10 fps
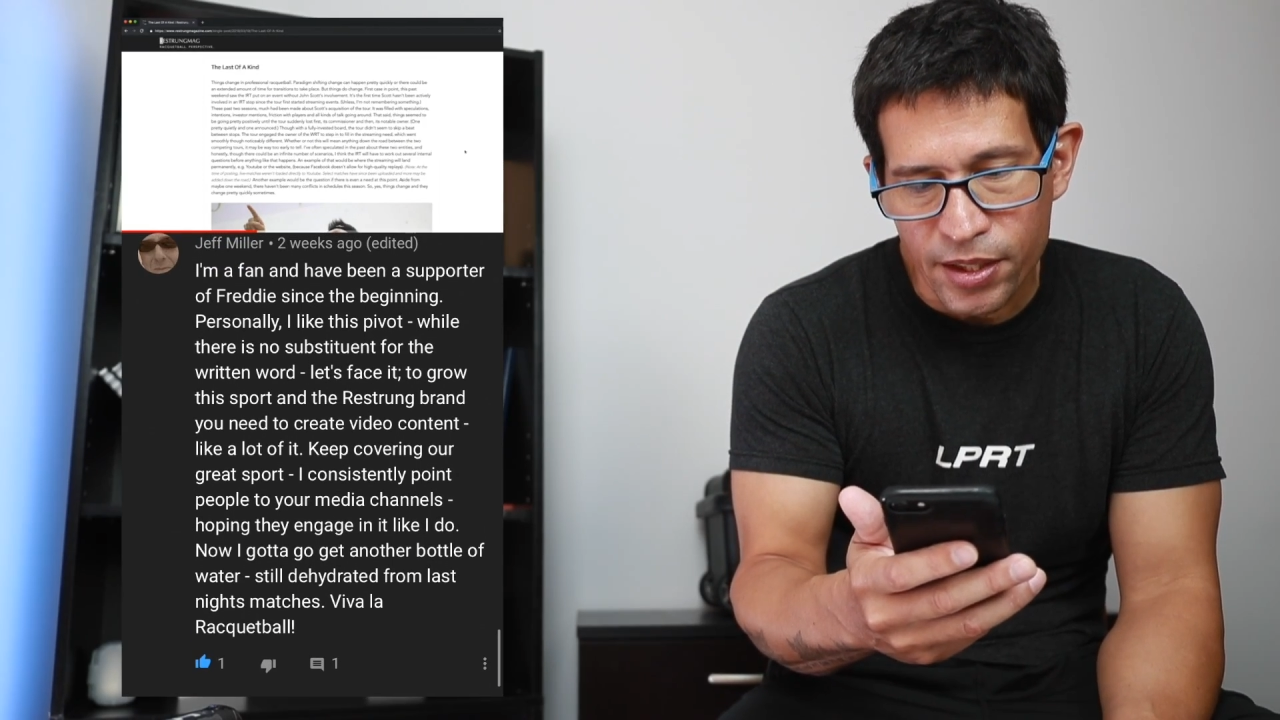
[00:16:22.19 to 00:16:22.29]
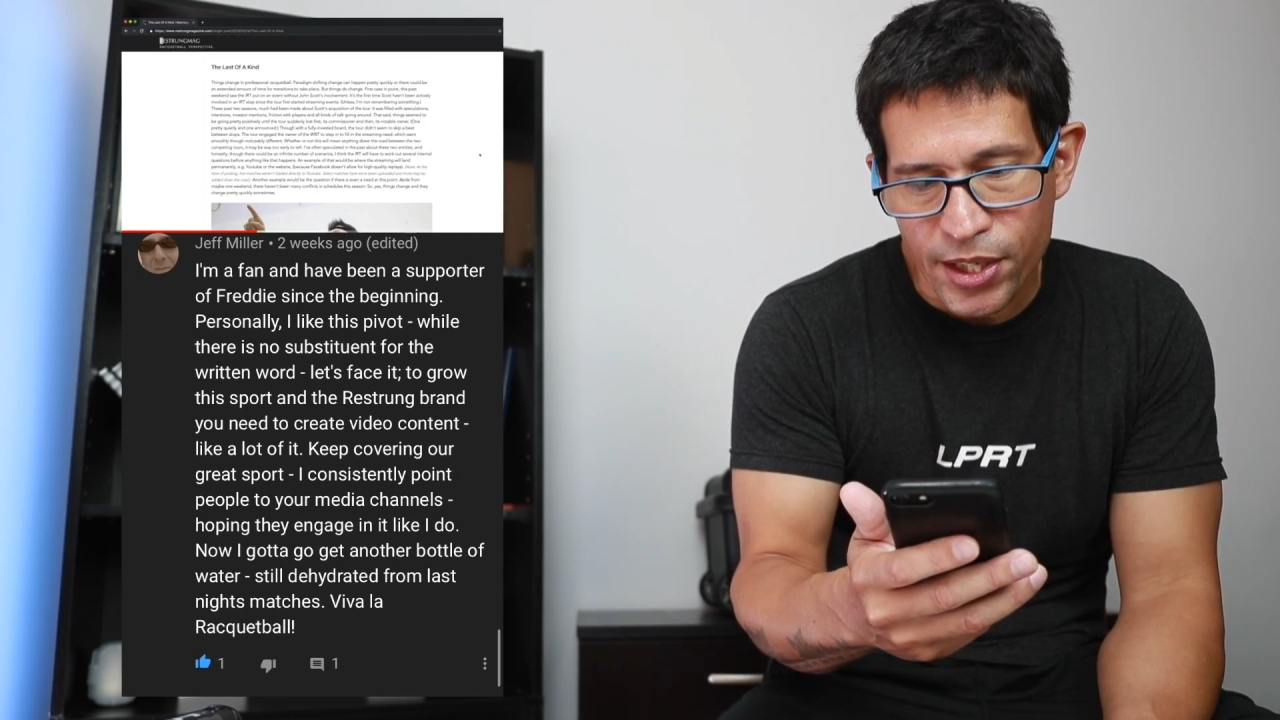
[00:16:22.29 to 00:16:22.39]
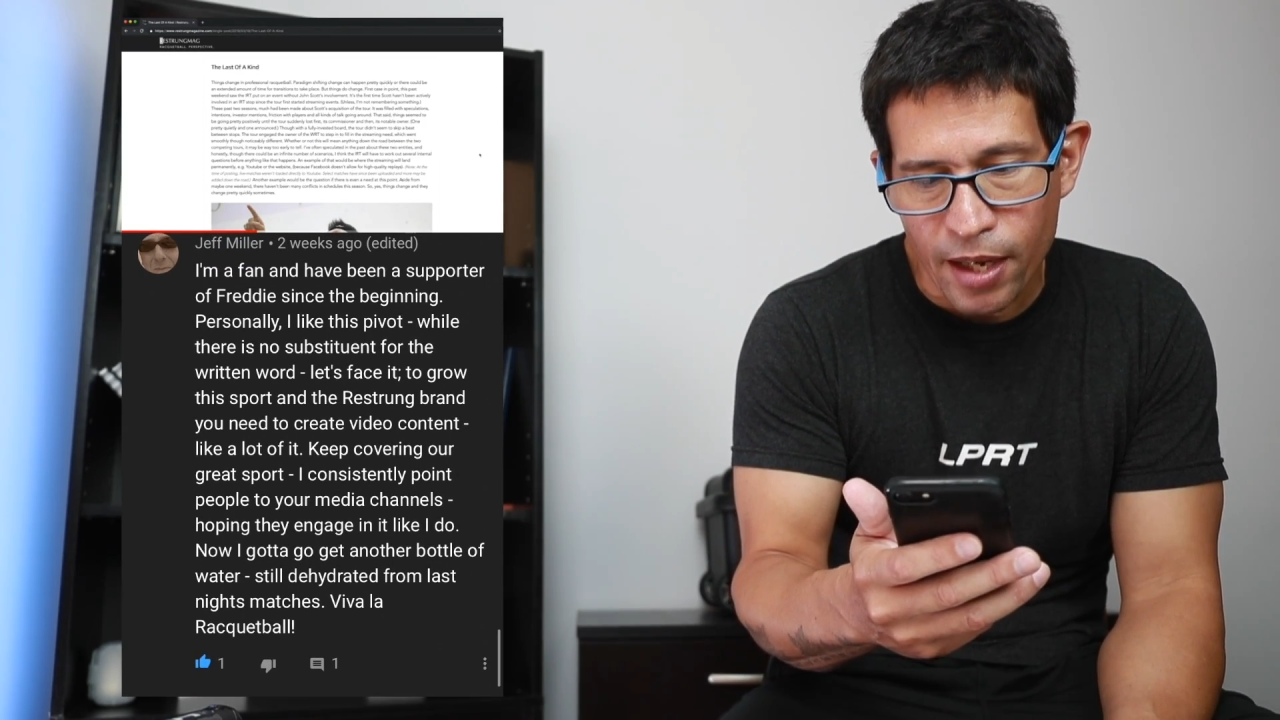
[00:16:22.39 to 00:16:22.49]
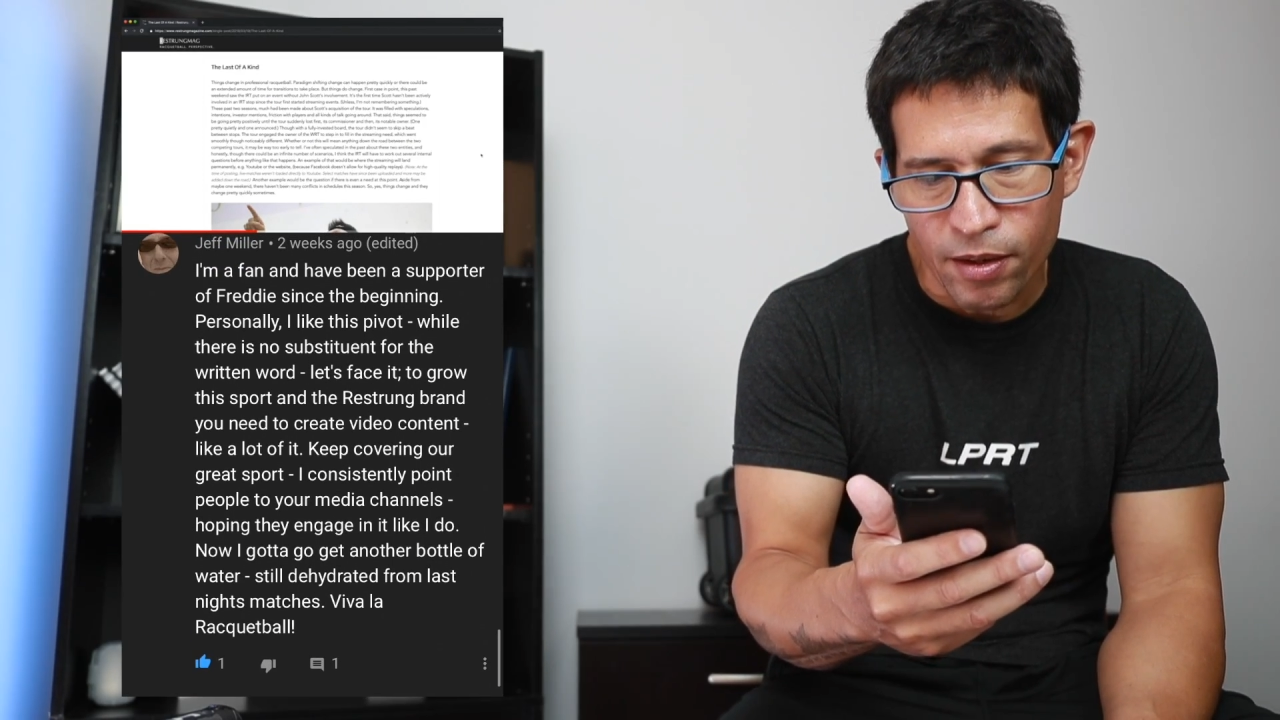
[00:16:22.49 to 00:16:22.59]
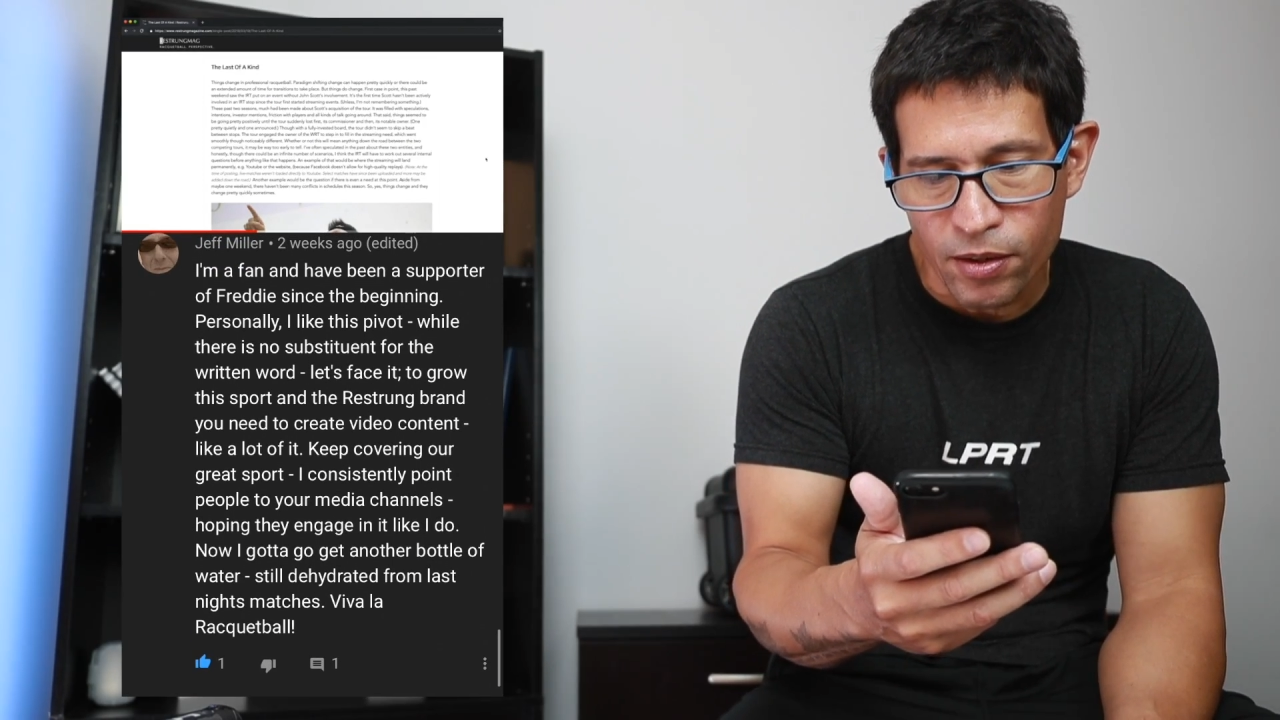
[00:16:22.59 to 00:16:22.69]

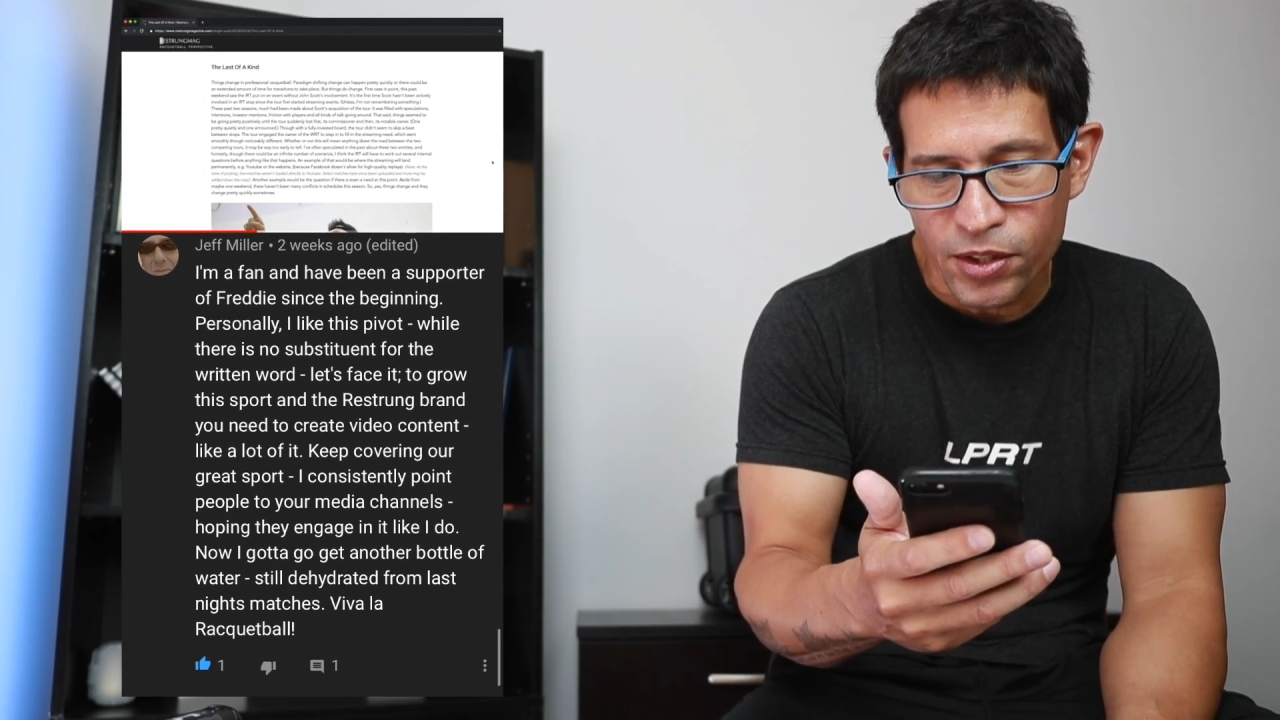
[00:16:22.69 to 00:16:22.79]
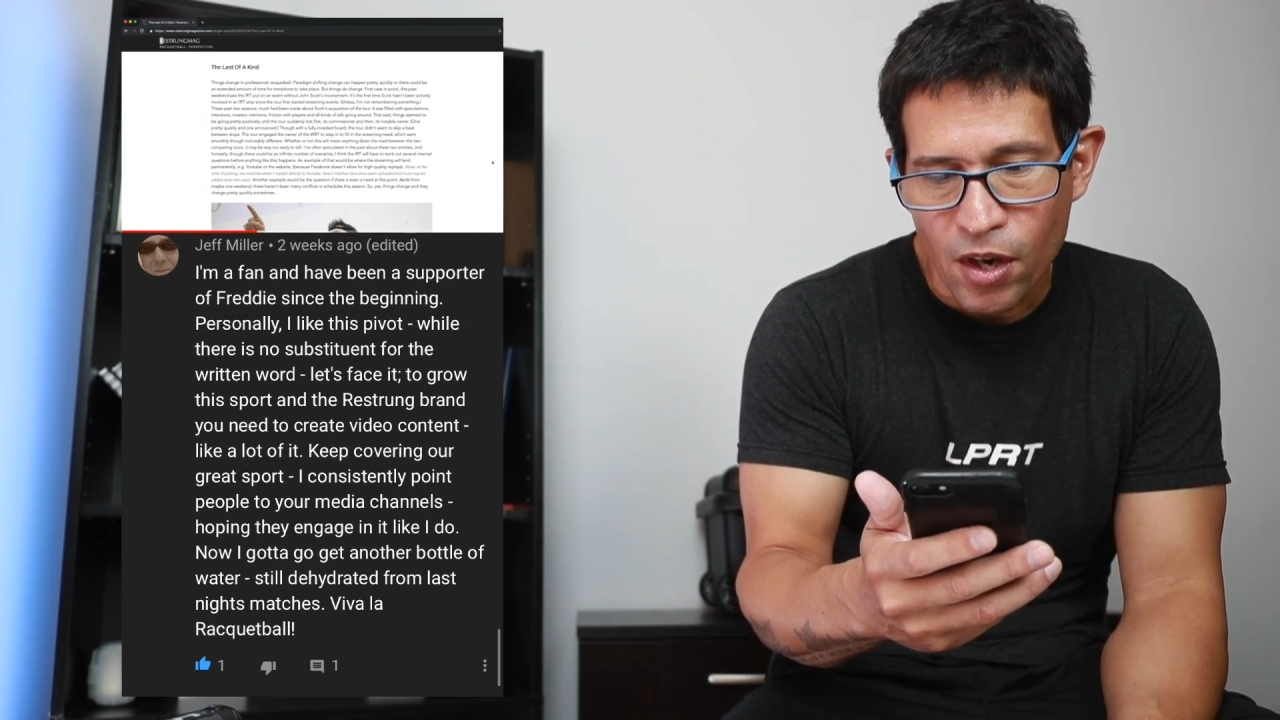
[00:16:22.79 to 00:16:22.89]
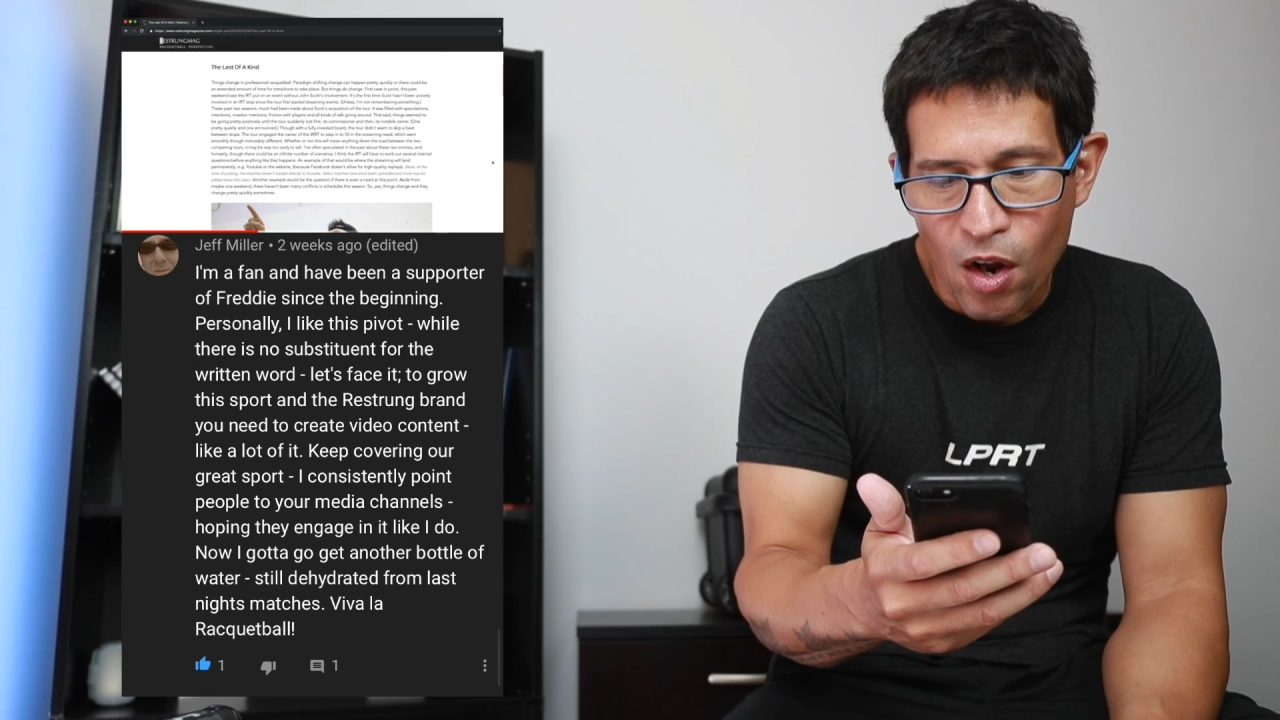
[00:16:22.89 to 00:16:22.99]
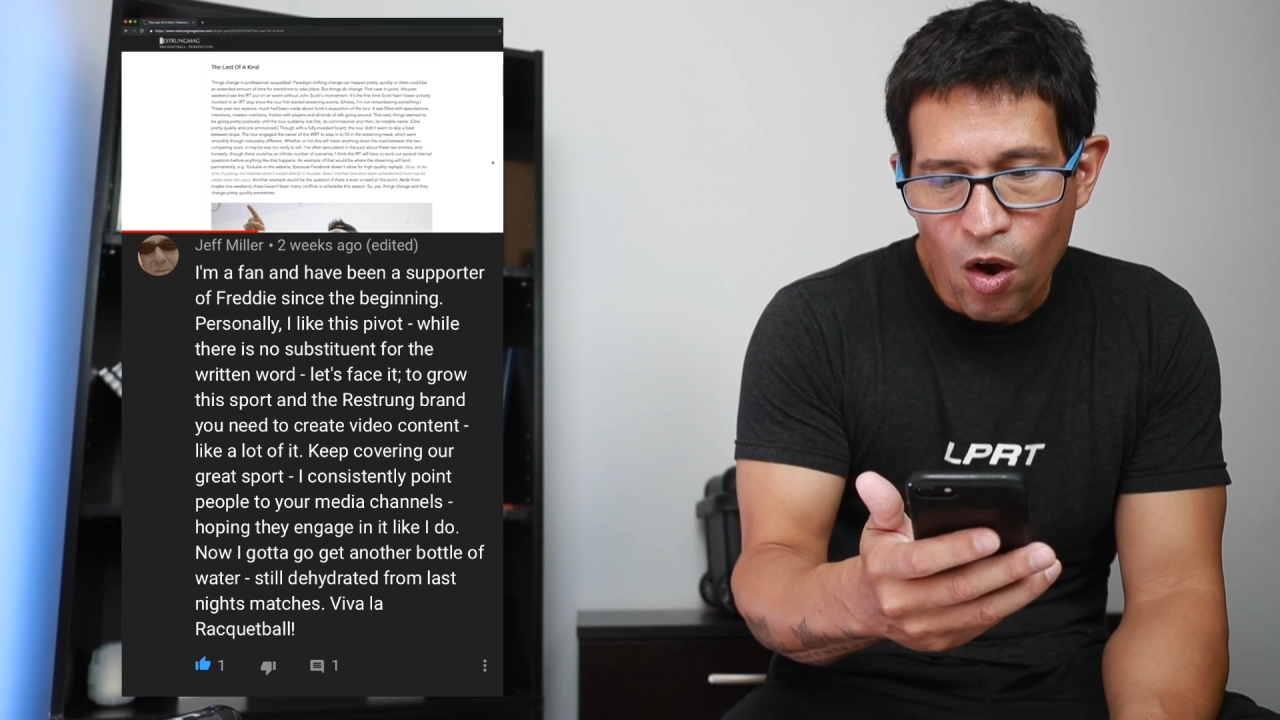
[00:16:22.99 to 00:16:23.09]
channels,